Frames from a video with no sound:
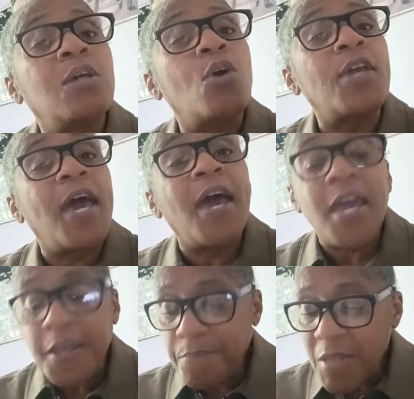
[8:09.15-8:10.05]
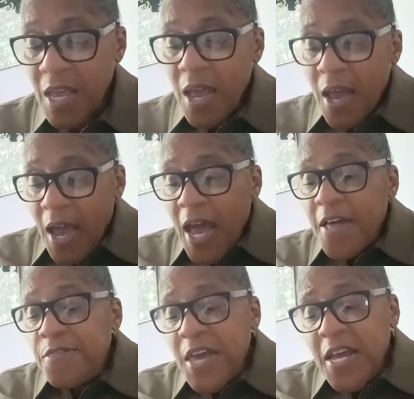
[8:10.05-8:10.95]
Okay,
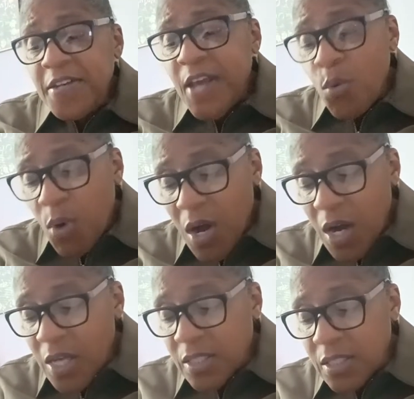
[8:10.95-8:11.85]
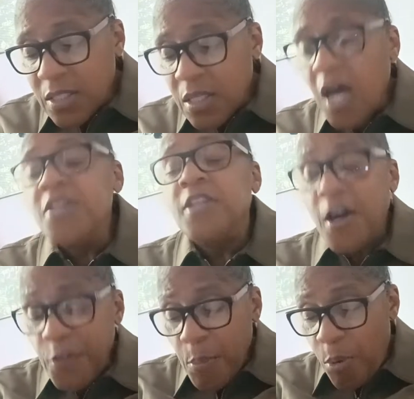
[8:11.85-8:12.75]
and then there was
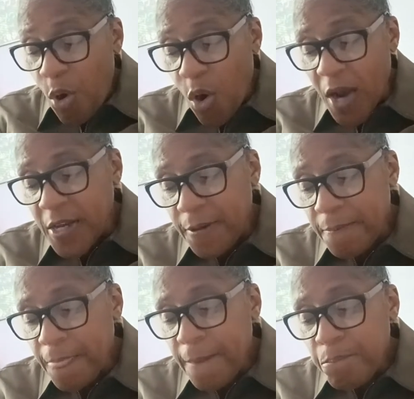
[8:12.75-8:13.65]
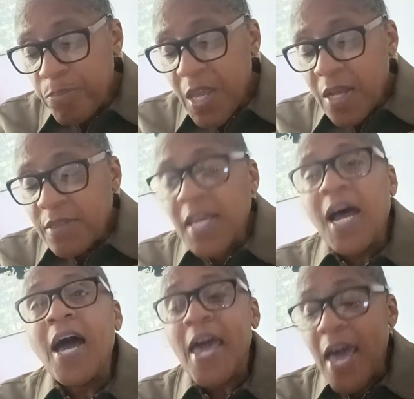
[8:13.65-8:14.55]
another part that
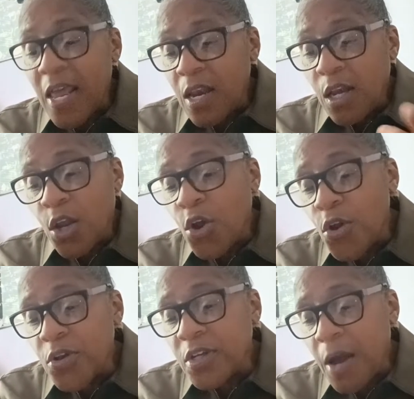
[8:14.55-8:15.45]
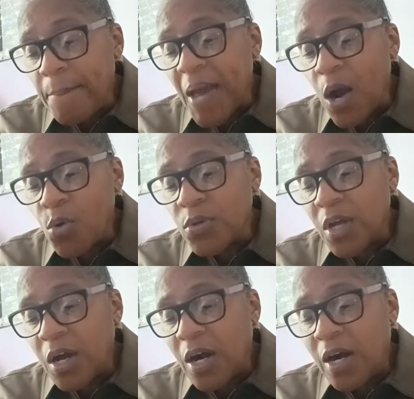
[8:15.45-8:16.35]
I had learned about
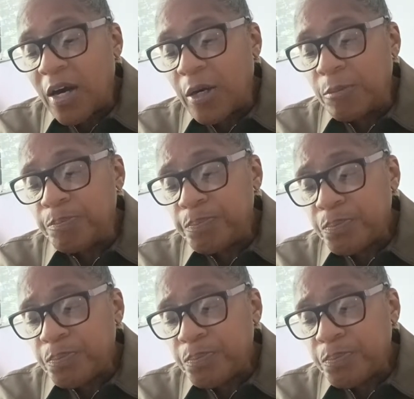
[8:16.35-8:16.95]
um,